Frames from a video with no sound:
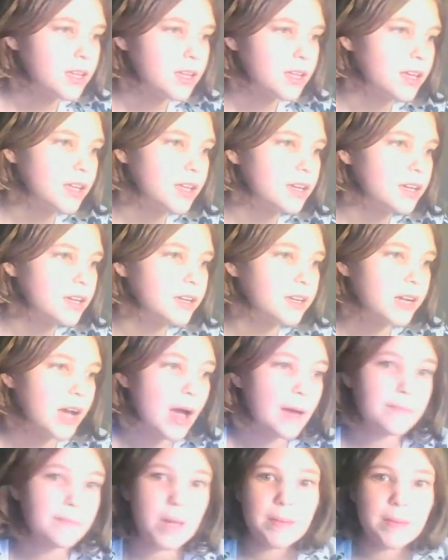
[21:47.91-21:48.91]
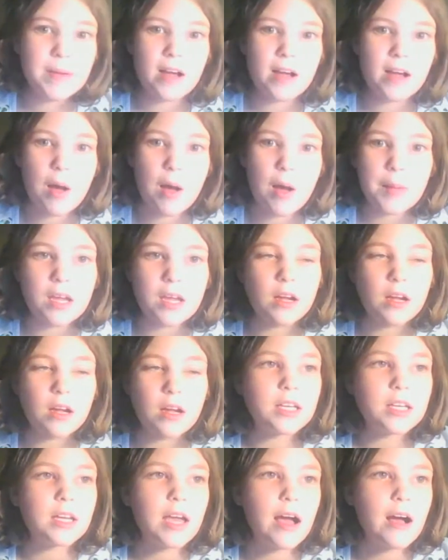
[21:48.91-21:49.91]
And maybe I'll comment on
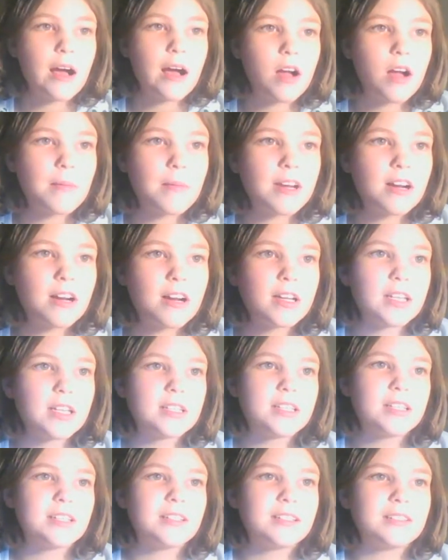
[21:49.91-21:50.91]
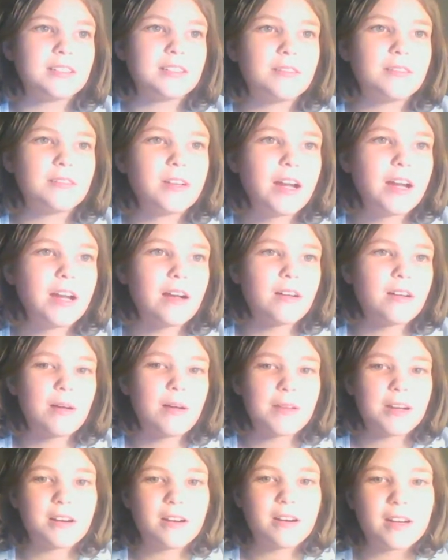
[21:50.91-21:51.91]
it. Don't worry, I'll
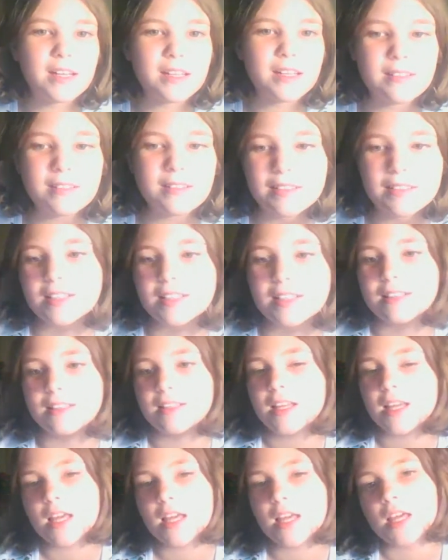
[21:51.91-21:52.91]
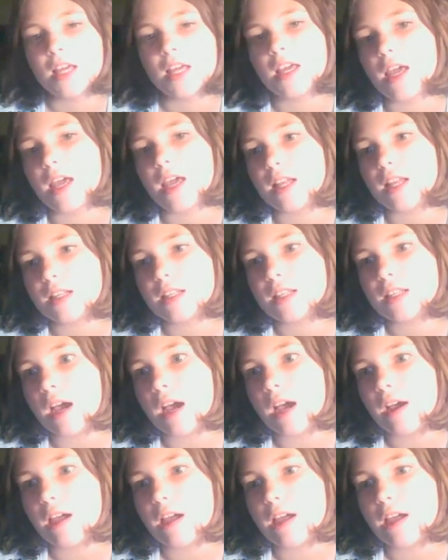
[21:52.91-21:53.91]
comment on it. And
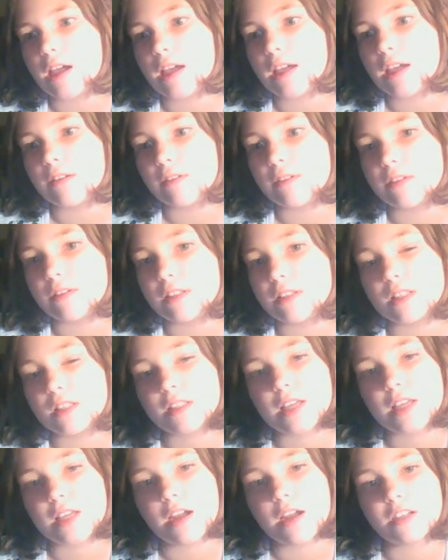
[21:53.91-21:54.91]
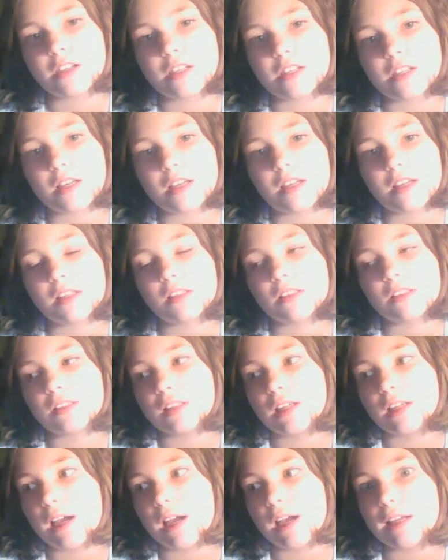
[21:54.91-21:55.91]
I was scared and
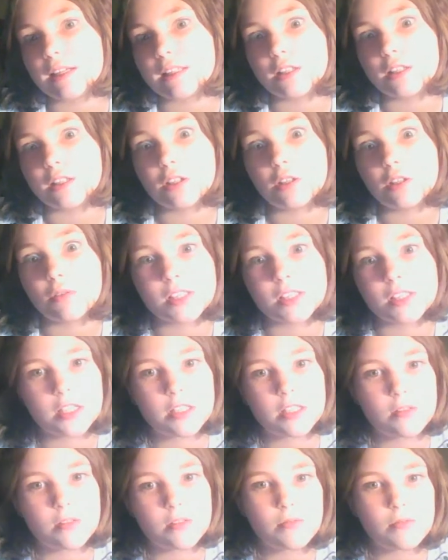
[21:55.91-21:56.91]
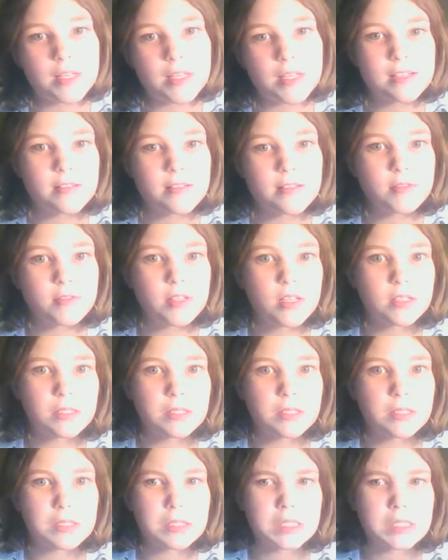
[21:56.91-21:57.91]
I didn't know what to do because I was like,
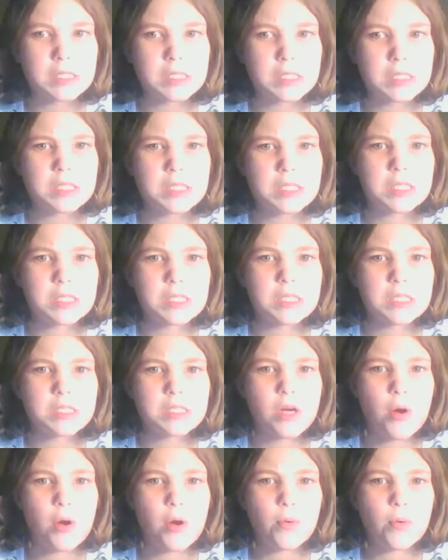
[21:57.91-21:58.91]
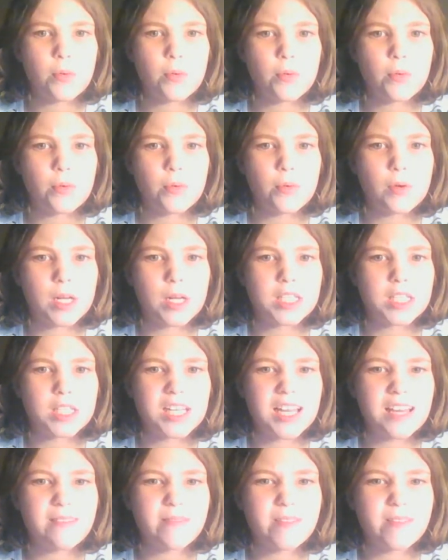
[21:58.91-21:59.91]
ooh,
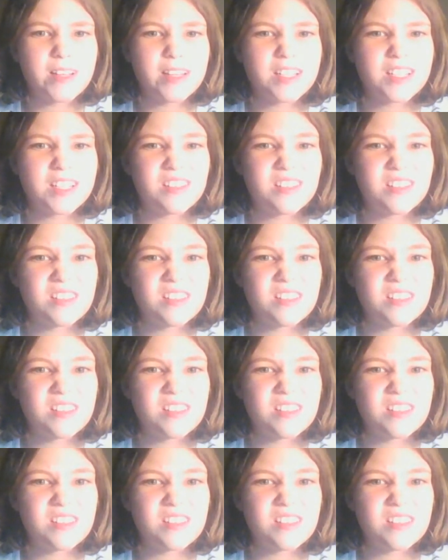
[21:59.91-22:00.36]
should I really do